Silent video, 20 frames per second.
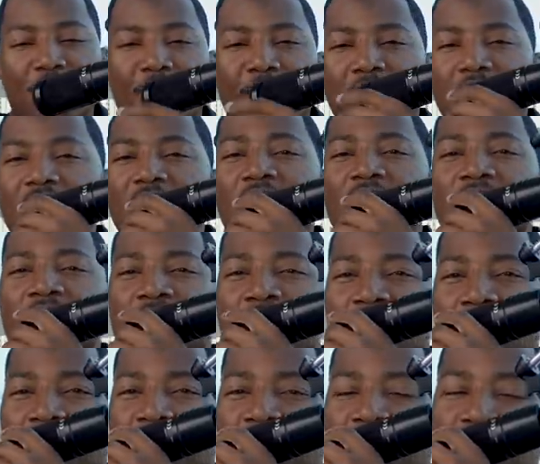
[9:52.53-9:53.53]
be
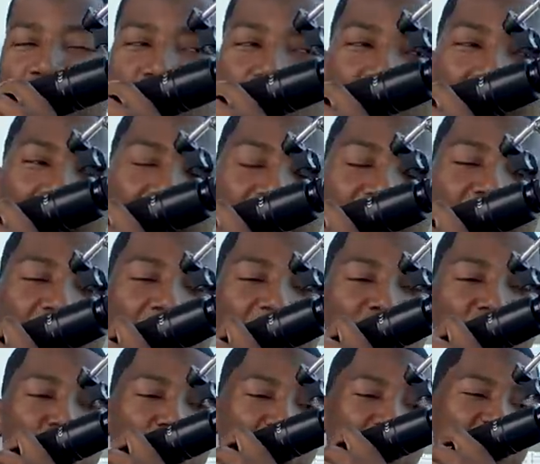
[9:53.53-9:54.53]
striving
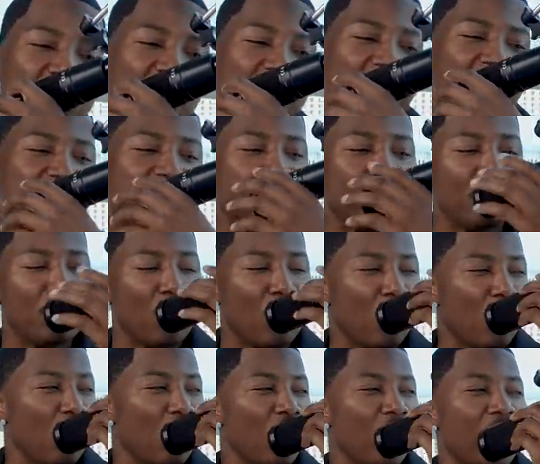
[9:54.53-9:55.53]
to achieve
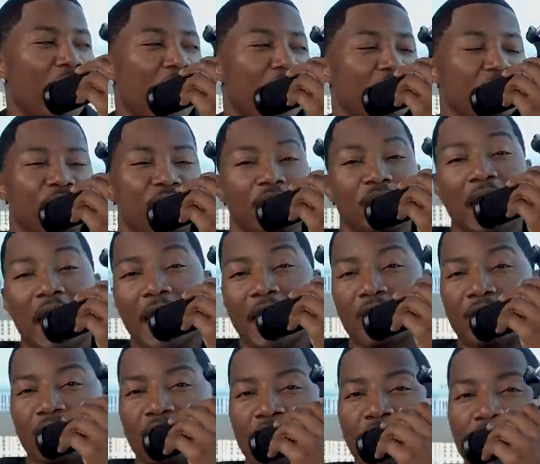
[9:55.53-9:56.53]
more out of
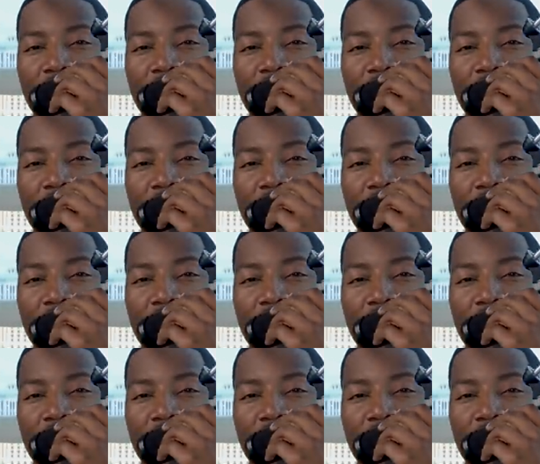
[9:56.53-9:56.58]
life,